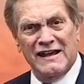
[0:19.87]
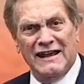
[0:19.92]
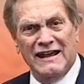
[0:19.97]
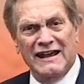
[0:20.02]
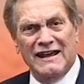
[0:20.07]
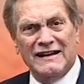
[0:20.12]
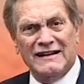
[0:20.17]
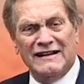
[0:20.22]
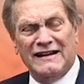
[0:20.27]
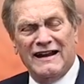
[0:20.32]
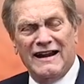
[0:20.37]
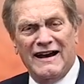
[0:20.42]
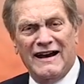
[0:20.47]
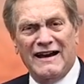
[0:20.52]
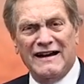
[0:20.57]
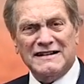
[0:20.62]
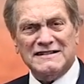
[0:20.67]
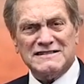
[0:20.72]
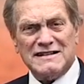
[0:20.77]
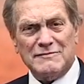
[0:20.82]
in
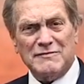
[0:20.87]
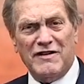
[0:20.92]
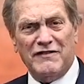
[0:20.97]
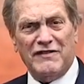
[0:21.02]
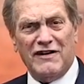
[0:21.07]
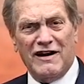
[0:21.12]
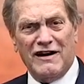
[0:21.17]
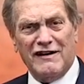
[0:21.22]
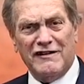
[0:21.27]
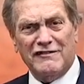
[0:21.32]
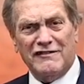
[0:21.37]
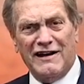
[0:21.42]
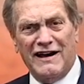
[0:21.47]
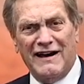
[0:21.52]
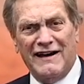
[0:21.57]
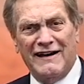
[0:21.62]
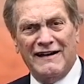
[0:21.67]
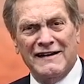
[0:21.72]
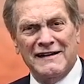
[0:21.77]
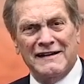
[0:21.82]
some of
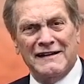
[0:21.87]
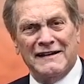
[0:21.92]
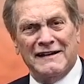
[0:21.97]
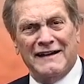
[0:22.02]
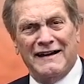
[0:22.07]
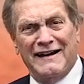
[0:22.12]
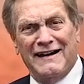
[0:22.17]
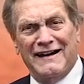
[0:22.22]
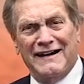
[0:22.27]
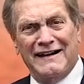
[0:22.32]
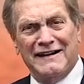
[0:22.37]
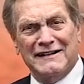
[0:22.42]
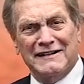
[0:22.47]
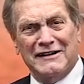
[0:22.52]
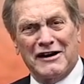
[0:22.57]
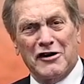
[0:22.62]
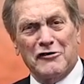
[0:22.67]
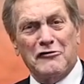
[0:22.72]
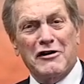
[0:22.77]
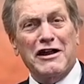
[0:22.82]
our
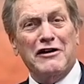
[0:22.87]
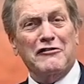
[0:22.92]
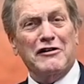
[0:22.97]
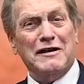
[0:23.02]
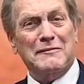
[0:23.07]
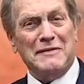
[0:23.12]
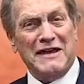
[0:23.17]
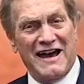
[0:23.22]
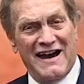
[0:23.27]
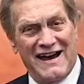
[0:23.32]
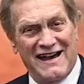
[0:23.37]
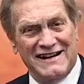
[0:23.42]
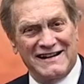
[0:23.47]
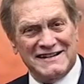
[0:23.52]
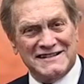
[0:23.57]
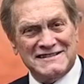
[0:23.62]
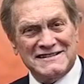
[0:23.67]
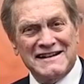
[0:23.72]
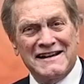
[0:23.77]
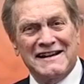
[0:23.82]
rhetoric behind
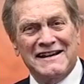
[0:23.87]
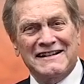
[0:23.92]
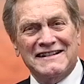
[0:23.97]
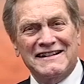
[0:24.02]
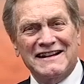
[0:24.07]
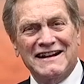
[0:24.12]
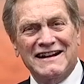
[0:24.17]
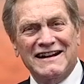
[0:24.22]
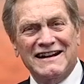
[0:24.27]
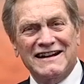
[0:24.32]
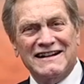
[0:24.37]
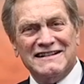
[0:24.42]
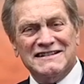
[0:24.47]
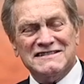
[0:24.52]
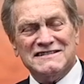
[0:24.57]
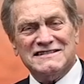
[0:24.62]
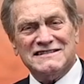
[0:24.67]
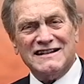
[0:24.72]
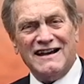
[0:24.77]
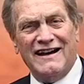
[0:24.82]
us, that it
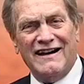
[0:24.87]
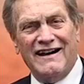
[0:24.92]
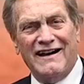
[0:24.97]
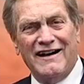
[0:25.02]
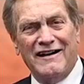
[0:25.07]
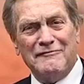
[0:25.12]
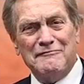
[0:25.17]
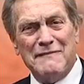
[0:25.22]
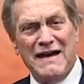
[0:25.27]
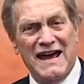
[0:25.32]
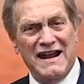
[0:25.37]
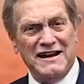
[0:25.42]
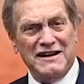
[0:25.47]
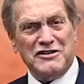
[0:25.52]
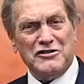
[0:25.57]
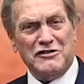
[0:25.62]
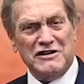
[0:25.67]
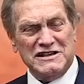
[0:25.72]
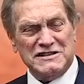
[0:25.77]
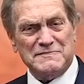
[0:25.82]
is
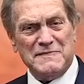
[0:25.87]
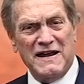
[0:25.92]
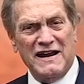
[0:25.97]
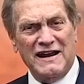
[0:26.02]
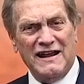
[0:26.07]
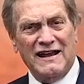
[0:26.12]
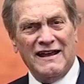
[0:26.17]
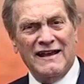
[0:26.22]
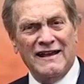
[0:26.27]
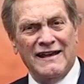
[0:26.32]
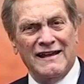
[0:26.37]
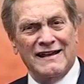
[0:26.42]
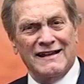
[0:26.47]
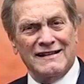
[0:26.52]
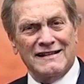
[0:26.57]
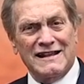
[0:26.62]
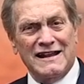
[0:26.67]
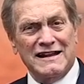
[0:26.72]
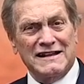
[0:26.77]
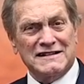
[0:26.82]
mandatory spending
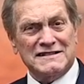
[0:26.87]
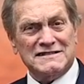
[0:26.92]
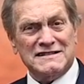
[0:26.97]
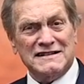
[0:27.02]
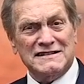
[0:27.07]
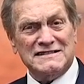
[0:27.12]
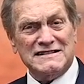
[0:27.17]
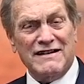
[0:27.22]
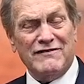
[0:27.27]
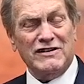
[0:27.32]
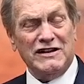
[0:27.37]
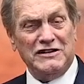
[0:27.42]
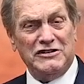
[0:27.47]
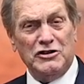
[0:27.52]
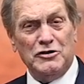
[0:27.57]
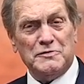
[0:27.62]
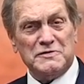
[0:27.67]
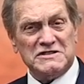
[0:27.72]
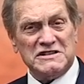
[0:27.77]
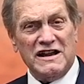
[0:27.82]
that is
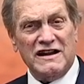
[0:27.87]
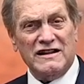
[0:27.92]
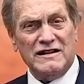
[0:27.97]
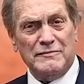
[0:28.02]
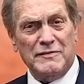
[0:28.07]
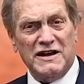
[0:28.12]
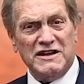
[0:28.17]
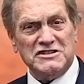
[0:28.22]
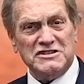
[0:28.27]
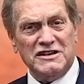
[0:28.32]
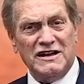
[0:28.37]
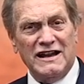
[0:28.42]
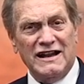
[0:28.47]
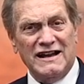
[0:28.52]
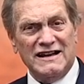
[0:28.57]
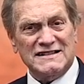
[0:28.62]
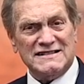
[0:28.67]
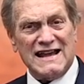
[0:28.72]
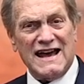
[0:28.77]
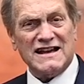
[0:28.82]
72% of the budget and
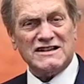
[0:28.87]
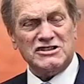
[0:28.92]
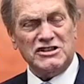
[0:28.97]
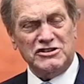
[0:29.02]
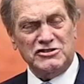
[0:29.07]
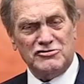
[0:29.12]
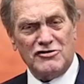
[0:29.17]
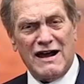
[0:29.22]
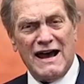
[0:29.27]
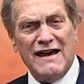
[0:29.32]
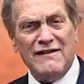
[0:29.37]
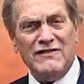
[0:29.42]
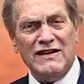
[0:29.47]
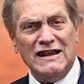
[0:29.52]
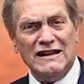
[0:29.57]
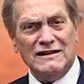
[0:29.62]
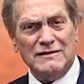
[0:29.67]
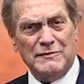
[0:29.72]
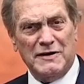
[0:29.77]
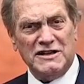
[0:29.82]
is actually
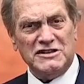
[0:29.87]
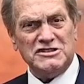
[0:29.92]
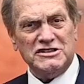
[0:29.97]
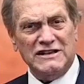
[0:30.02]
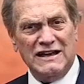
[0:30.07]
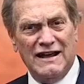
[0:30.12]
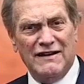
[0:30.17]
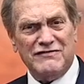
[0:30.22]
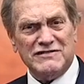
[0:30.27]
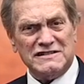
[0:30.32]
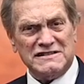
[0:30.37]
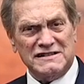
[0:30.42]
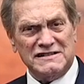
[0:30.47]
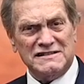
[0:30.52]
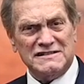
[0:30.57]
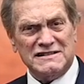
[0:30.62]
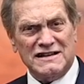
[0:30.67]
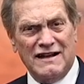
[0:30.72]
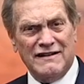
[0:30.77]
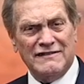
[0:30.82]
driving the budget deficit and
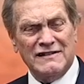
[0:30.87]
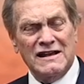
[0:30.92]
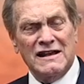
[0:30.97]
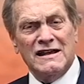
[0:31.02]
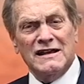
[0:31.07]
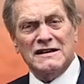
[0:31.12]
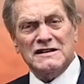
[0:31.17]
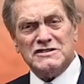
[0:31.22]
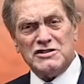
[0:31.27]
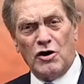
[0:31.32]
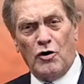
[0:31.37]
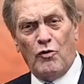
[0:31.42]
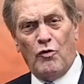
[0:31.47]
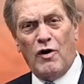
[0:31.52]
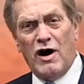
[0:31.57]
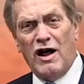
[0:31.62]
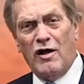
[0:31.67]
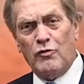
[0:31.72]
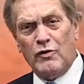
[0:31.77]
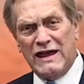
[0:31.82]
stuff. So
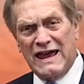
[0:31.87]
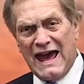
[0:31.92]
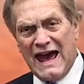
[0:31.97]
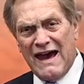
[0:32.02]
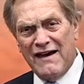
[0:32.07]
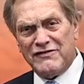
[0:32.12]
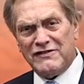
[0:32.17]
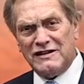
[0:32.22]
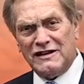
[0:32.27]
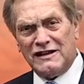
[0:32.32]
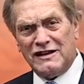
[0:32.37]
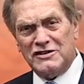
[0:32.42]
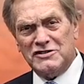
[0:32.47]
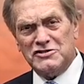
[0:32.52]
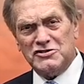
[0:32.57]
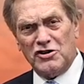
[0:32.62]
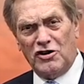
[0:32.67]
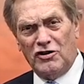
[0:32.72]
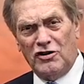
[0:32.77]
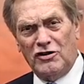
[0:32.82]
while we have to
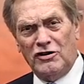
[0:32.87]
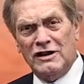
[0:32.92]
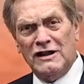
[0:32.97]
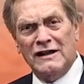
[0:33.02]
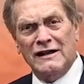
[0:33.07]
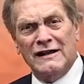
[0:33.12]
control